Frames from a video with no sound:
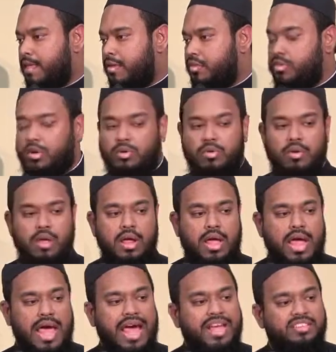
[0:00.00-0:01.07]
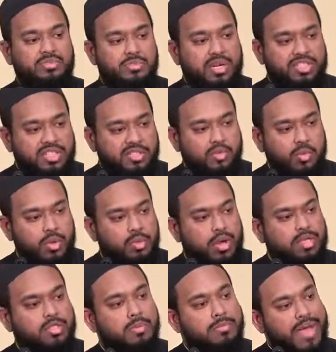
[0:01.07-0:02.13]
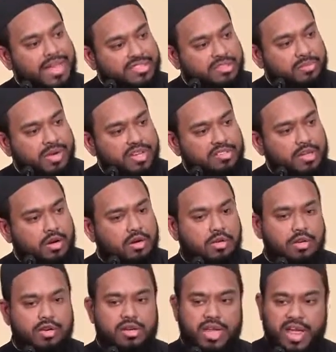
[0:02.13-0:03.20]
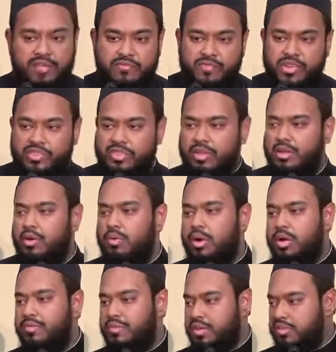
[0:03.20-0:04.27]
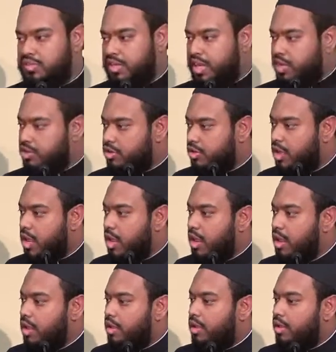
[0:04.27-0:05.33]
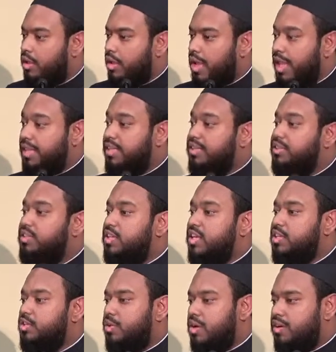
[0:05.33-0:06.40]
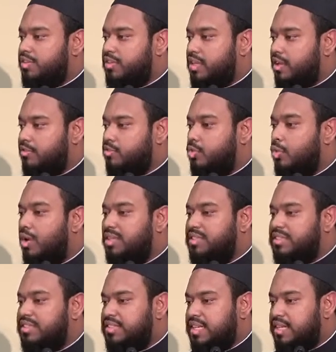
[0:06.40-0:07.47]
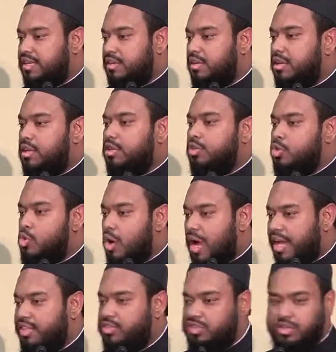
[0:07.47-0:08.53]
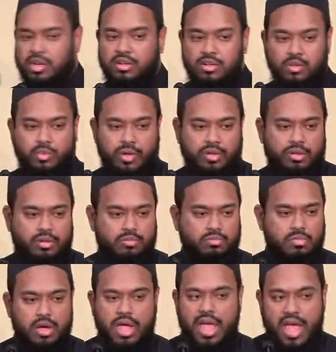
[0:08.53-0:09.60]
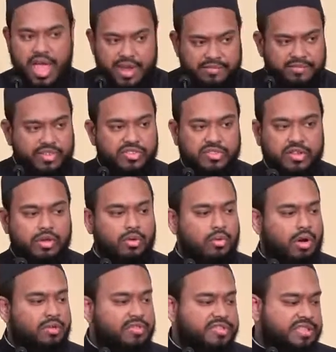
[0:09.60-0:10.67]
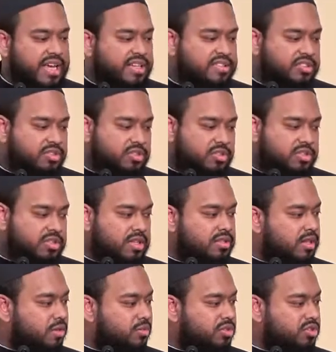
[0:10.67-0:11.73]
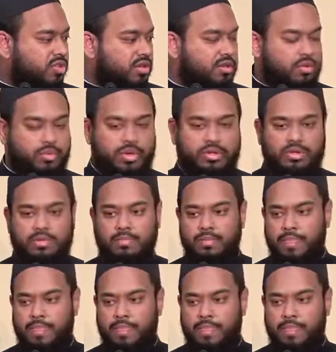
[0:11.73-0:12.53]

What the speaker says: So, as much as we want to maximize our good, every single one of us can at least think to ourselves, what sin do I struggle with? Every single one of us has a sin that we struggle with,